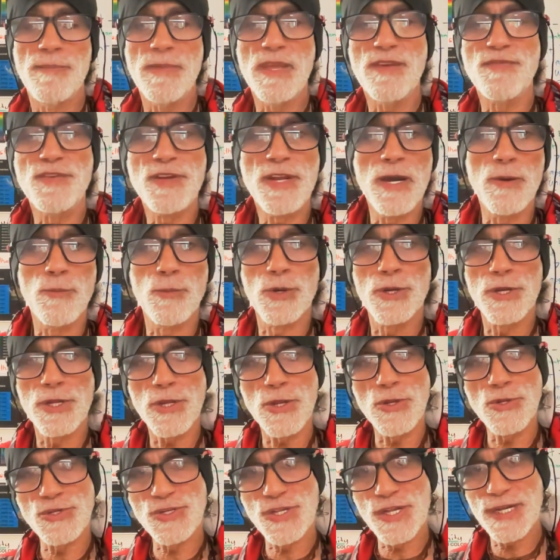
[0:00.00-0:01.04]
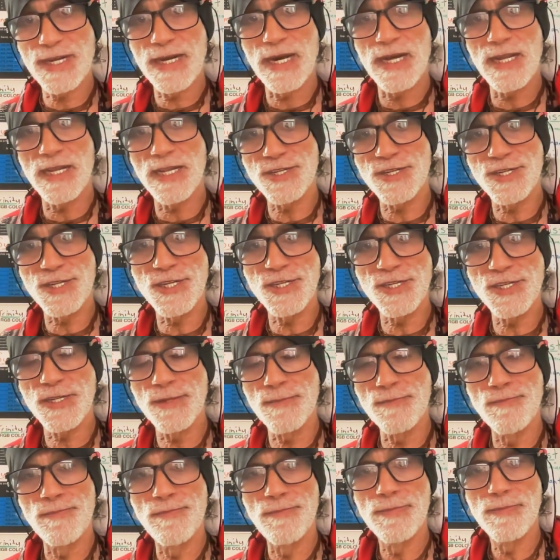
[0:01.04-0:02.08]
If you don't want to use the color
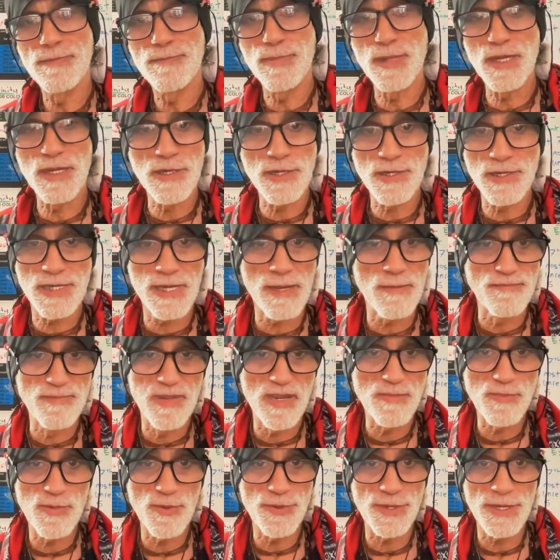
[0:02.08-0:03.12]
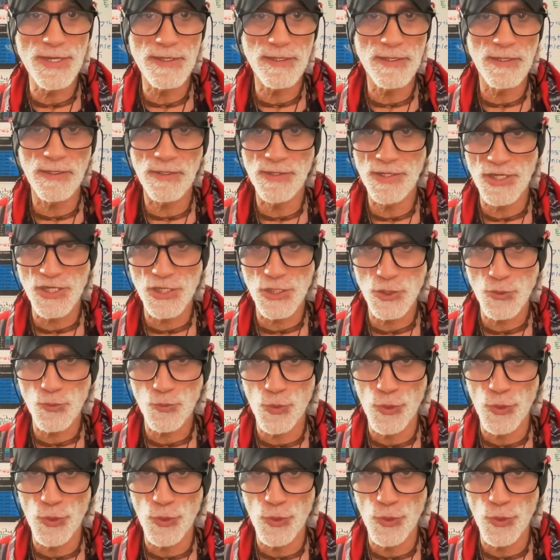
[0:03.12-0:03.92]
system, because some people think, oh, this is